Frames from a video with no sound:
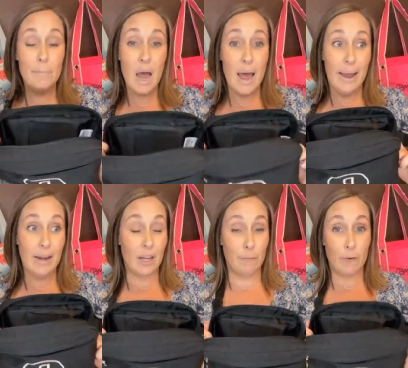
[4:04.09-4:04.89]

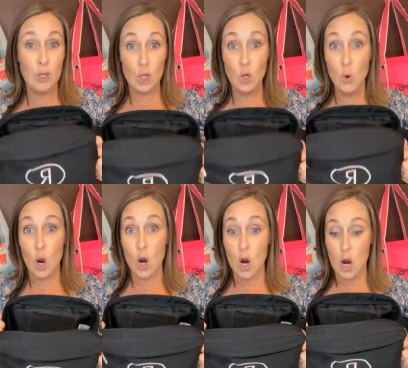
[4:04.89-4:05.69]
But if
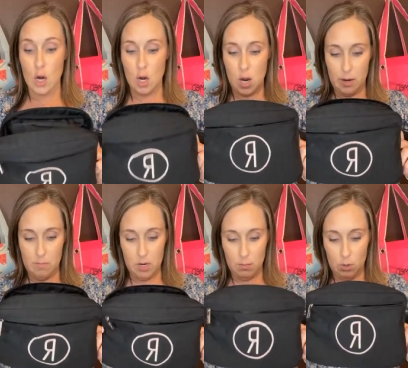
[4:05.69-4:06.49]
you are
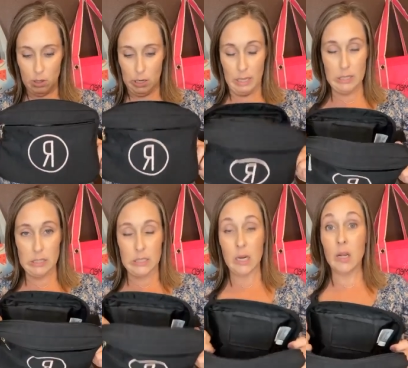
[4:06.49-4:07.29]
not a
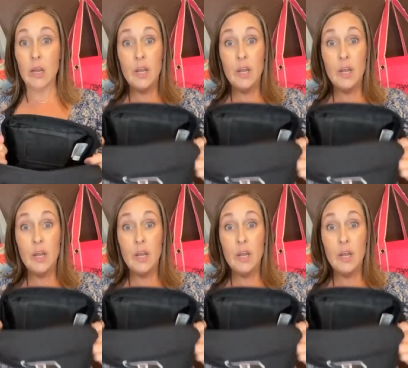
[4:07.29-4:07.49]
minimalist,